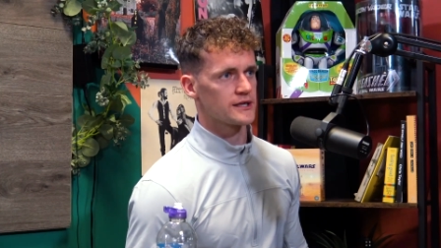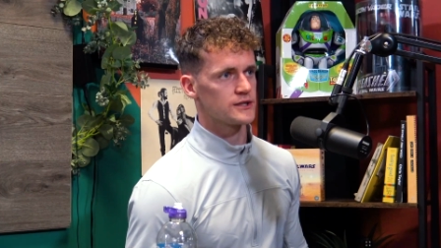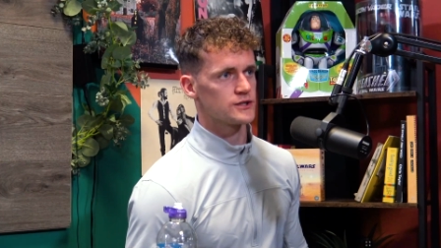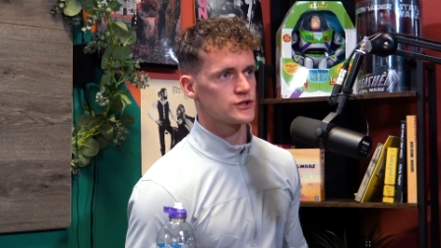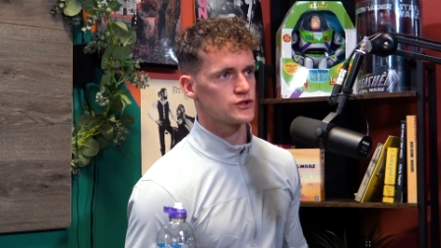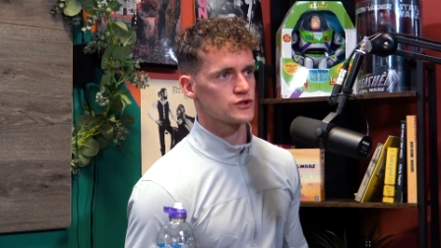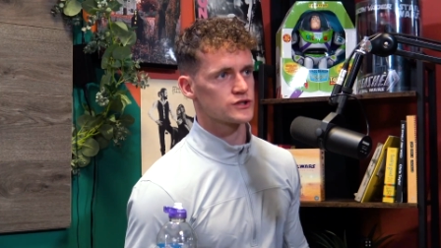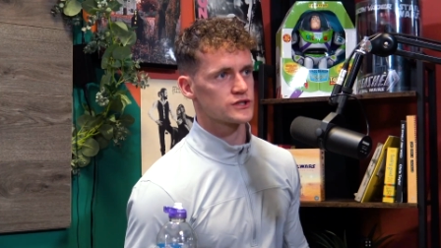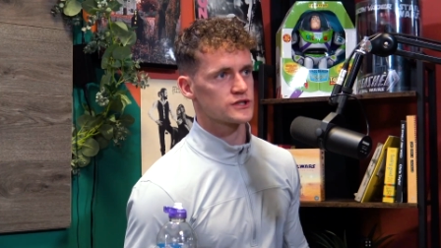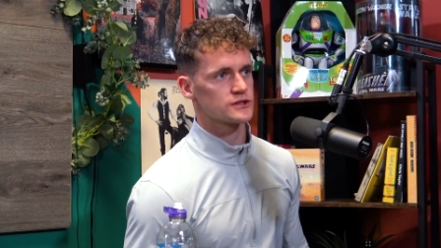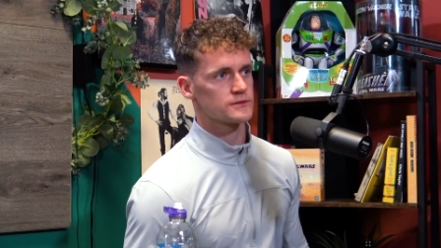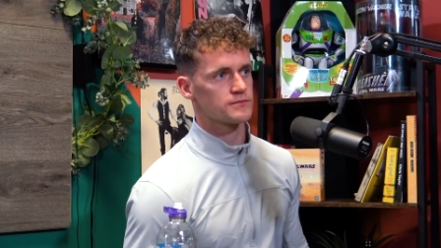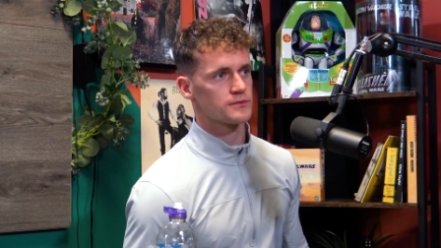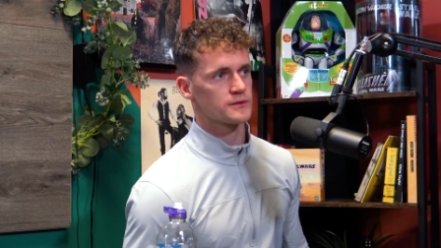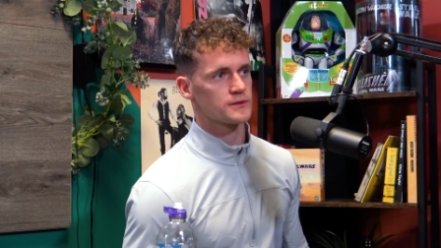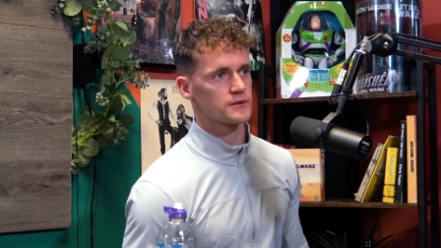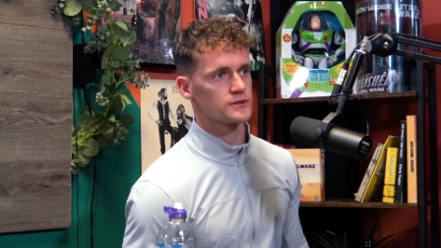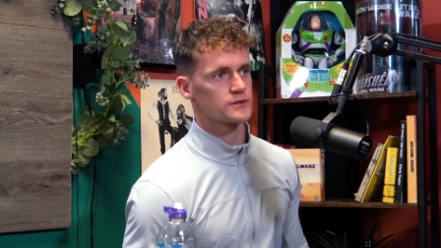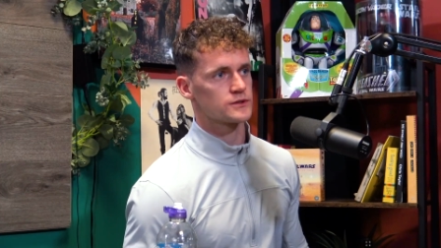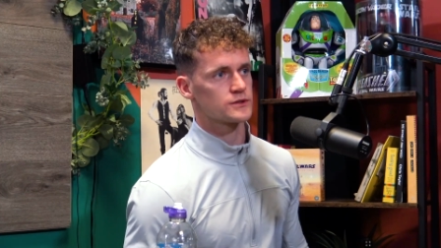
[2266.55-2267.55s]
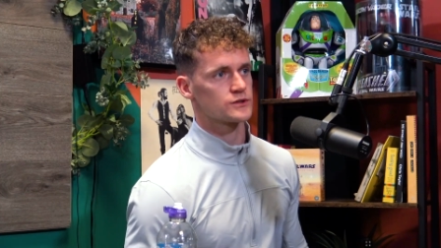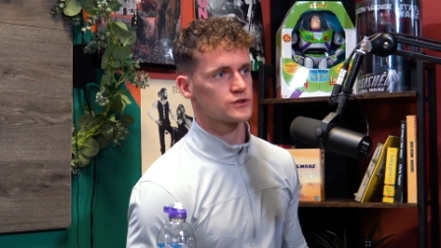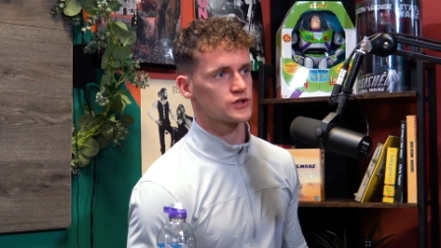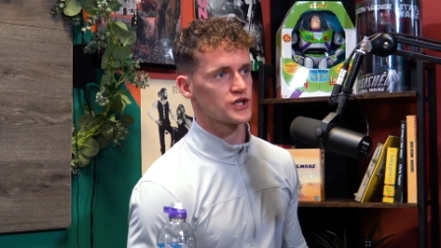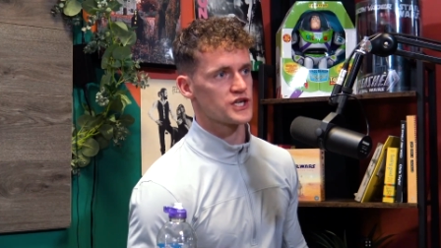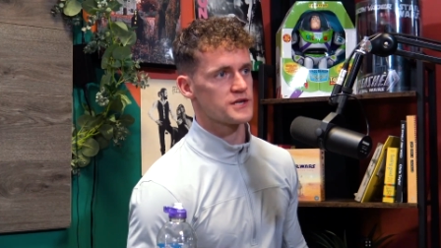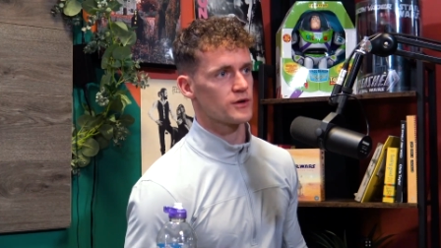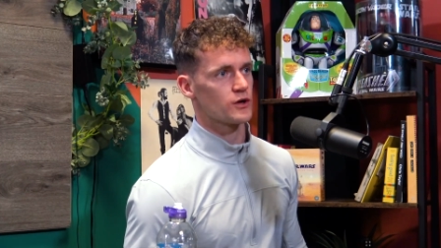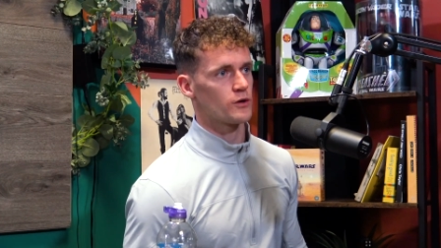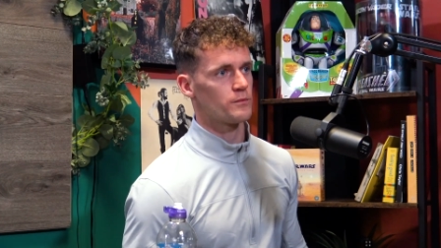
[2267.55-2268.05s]
didn't just.
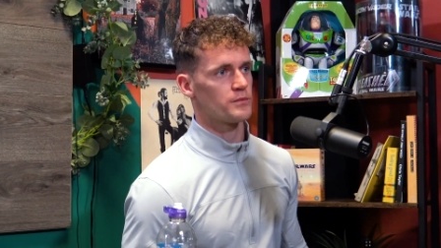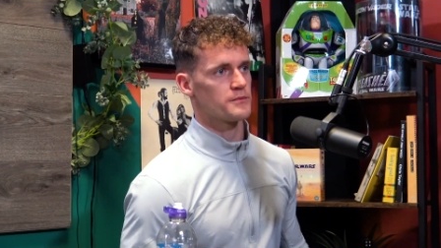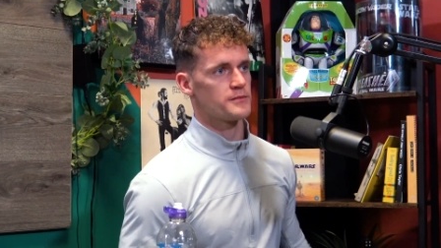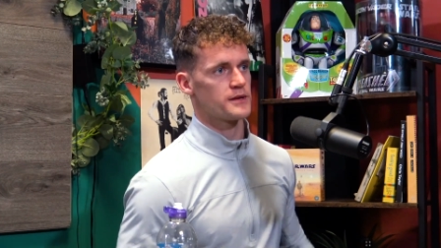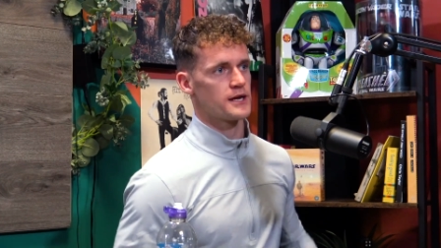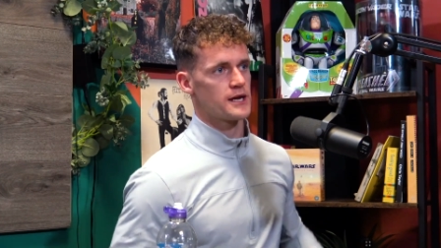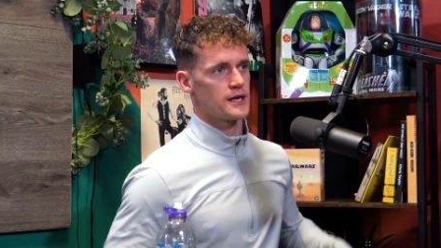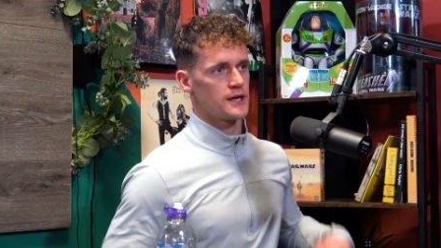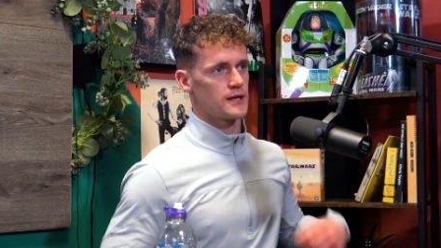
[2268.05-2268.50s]
What is 75